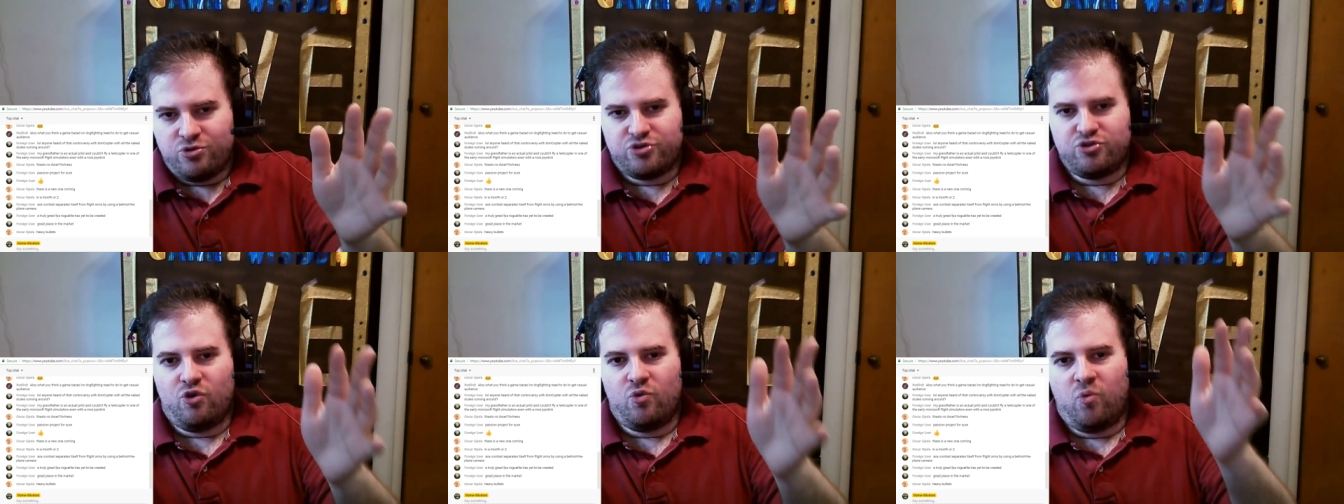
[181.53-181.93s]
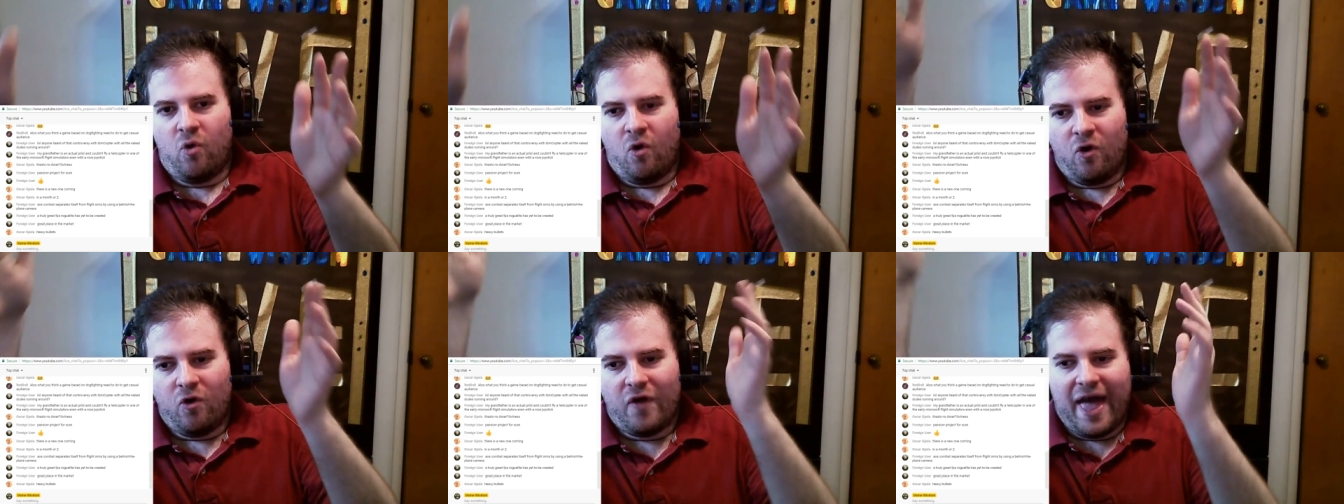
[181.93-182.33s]
to the
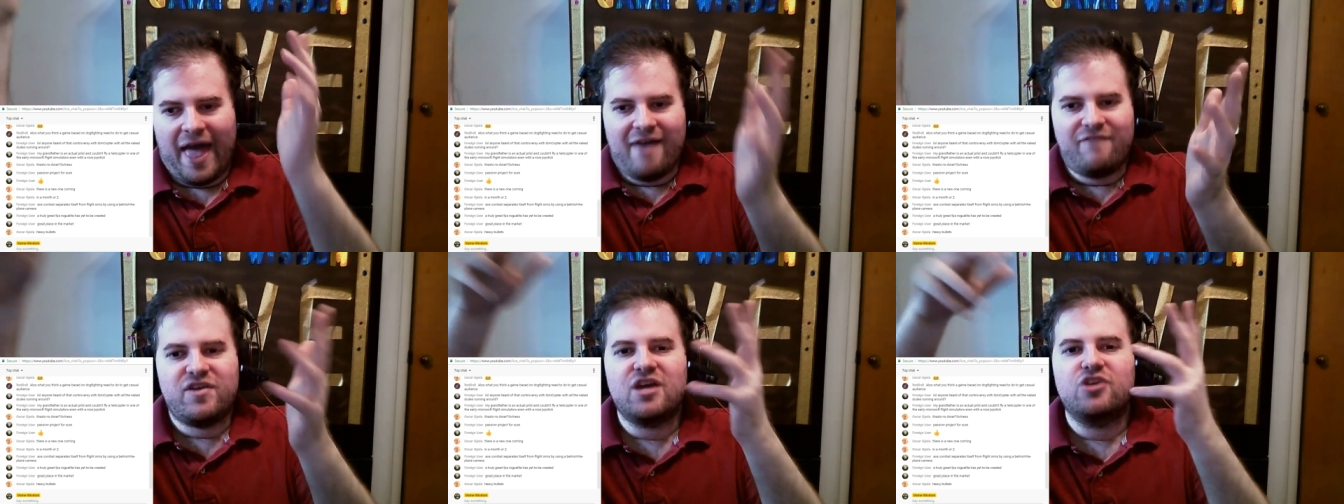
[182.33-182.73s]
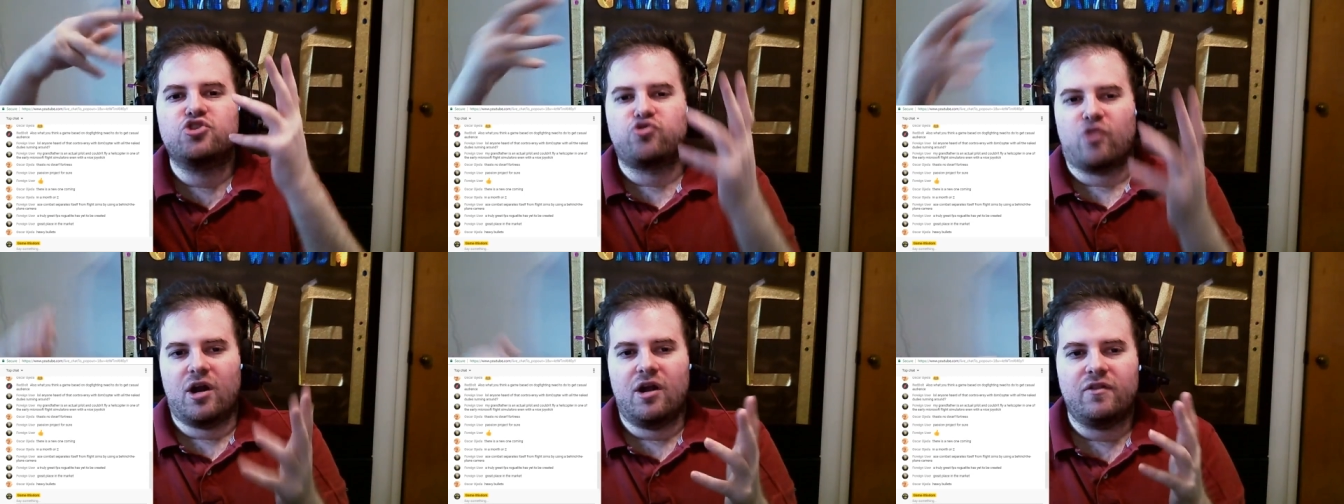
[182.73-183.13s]
wall, heavy
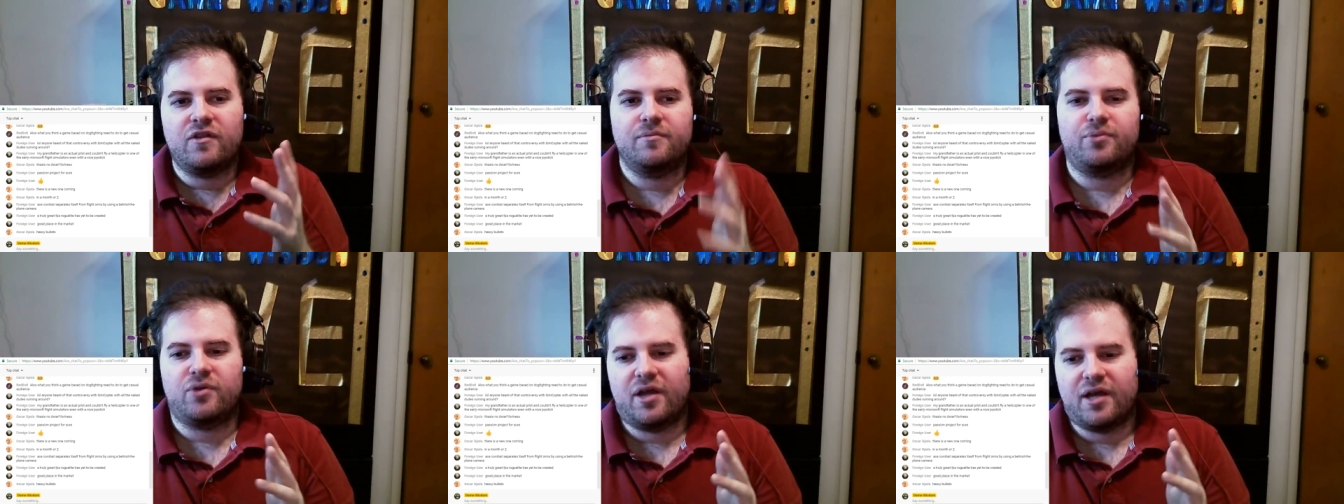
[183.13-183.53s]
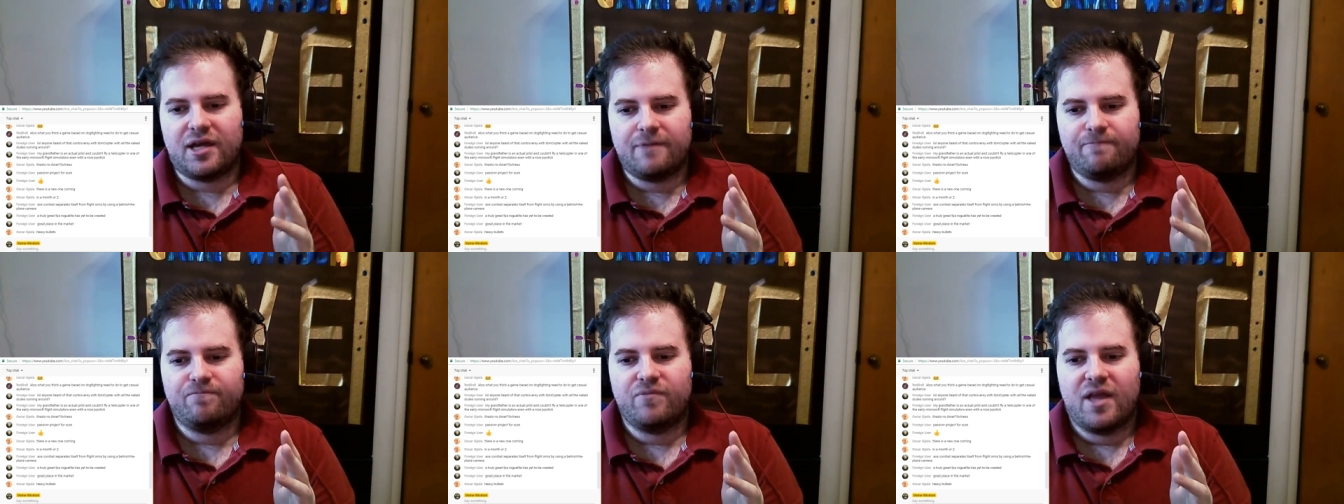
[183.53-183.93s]
adrenaline
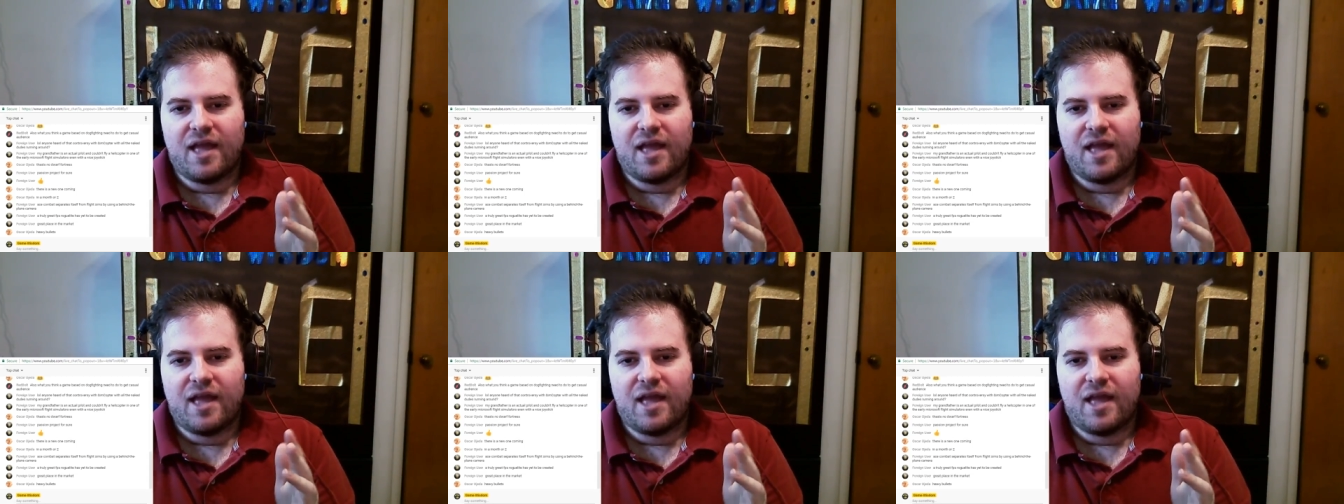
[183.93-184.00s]
play.